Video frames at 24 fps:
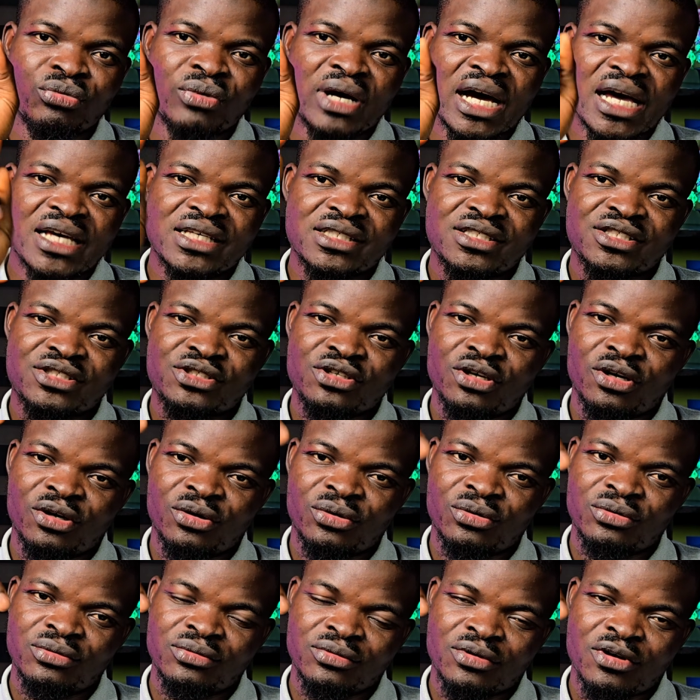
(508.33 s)
Why is
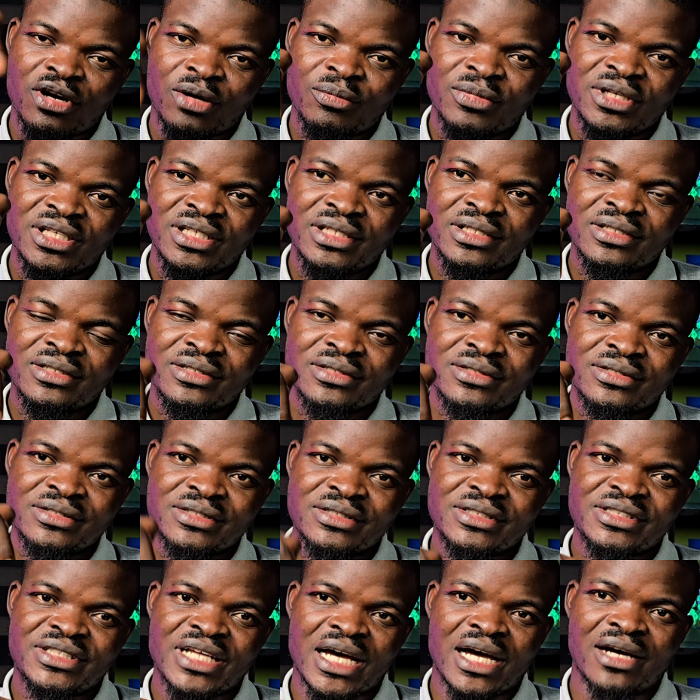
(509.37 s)
your own coming
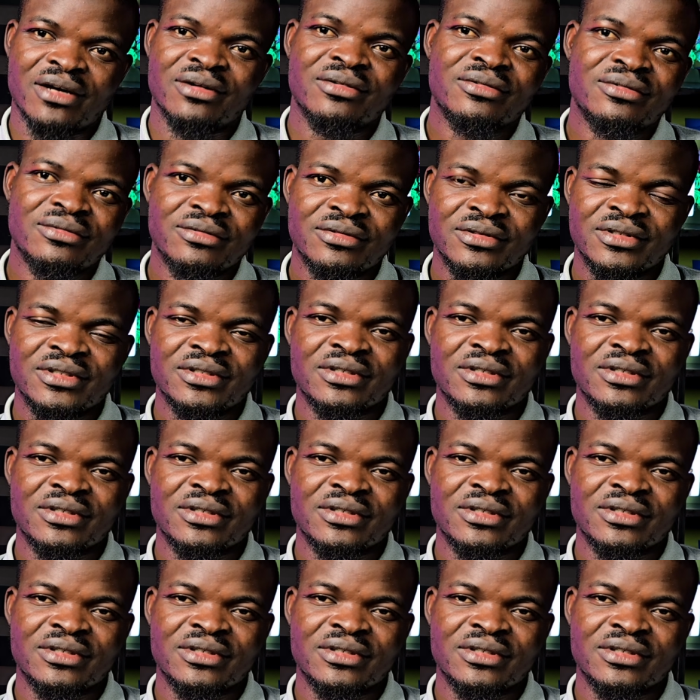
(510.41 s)
down?